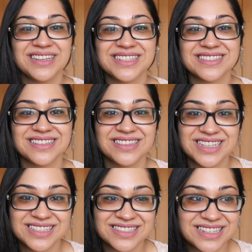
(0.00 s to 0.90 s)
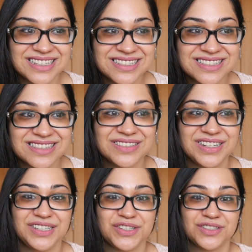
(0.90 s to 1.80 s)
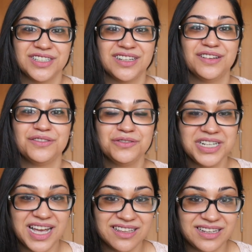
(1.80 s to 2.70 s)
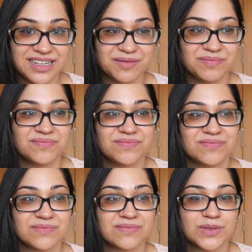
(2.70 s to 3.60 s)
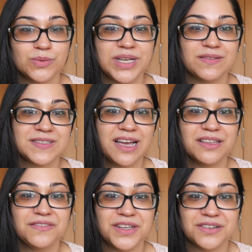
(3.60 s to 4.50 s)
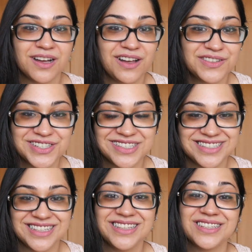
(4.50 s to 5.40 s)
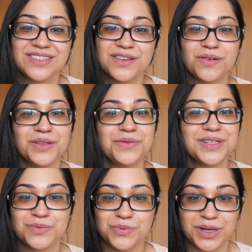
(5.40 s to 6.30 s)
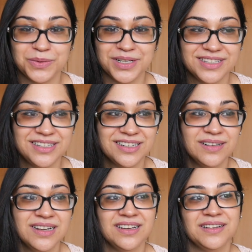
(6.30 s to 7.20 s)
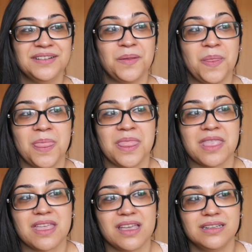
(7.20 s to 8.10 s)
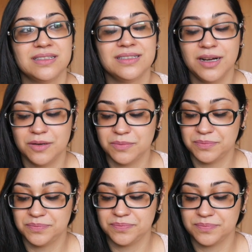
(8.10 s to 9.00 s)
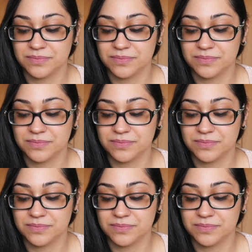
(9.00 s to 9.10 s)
Because this is the nature of reality. We have to elevate our consciousness, and this is the only reason why we are here so,